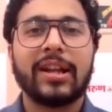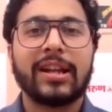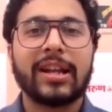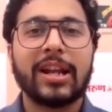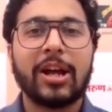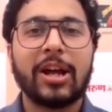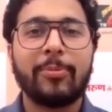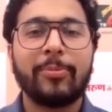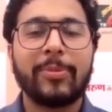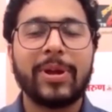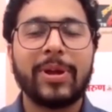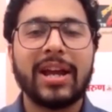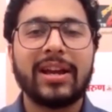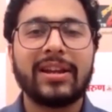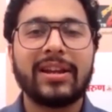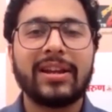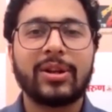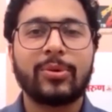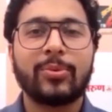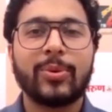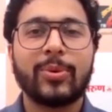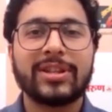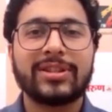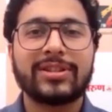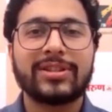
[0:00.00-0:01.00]
Now, may I
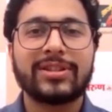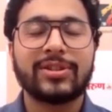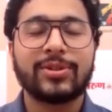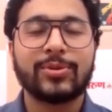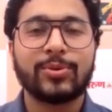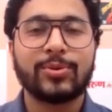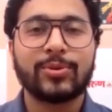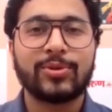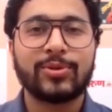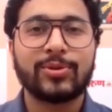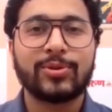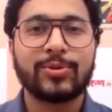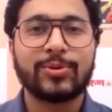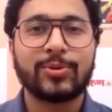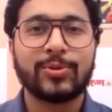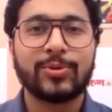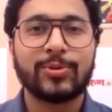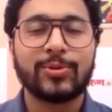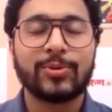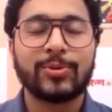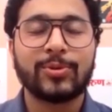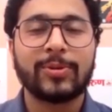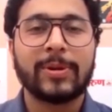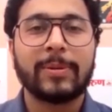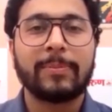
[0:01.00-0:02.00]
request you
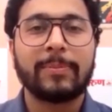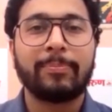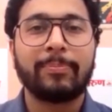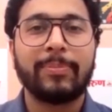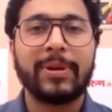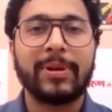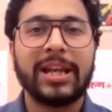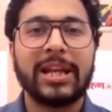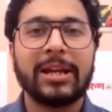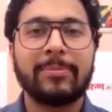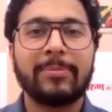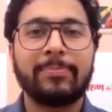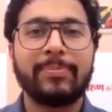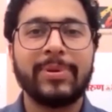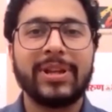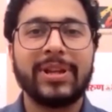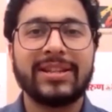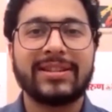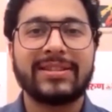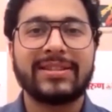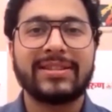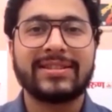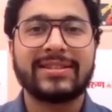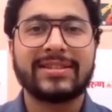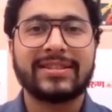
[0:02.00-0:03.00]
to play a
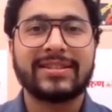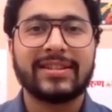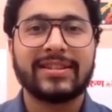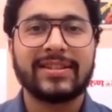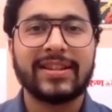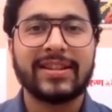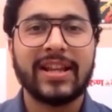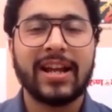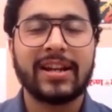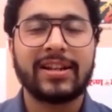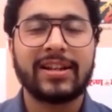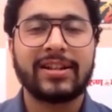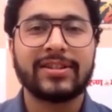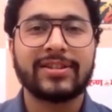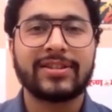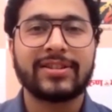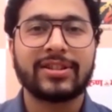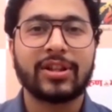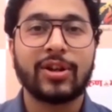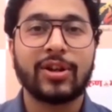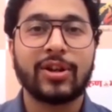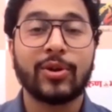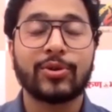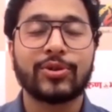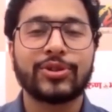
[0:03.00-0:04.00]
piece that
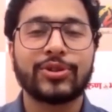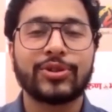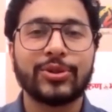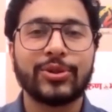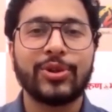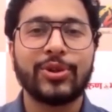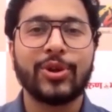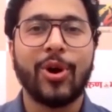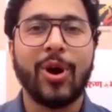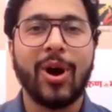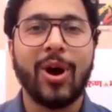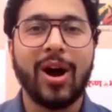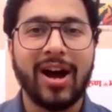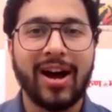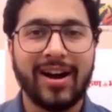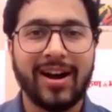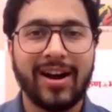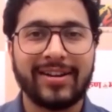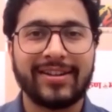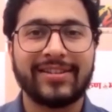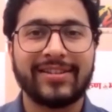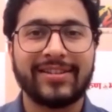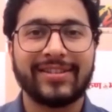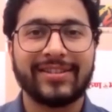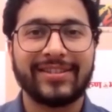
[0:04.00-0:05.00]
is close to your
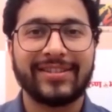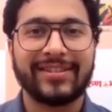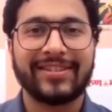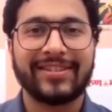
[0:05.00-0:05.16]
heart